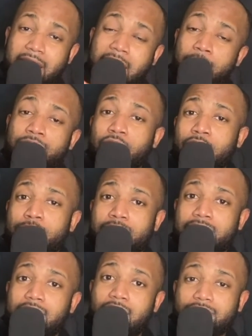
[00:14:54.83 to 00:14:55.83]
I was
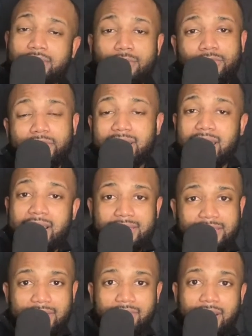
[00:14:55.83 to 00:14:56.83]
hoping the answer would be
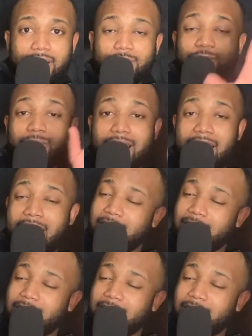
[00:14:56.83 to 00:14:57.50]
negative so that I